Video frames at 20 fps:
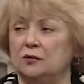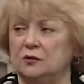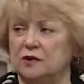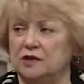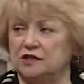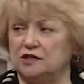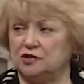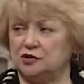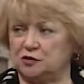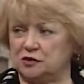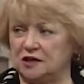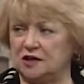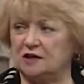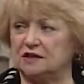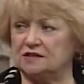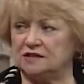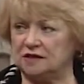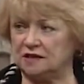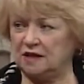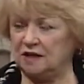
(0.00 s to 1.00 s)
which
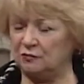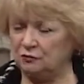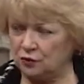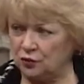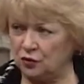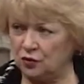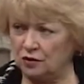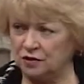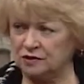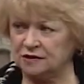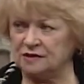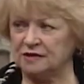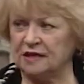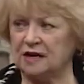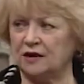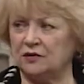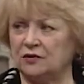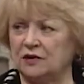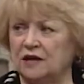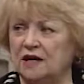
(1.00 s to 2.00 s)
is important
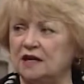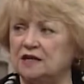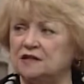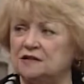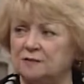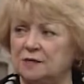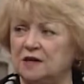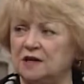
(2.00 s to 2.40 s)
nowadays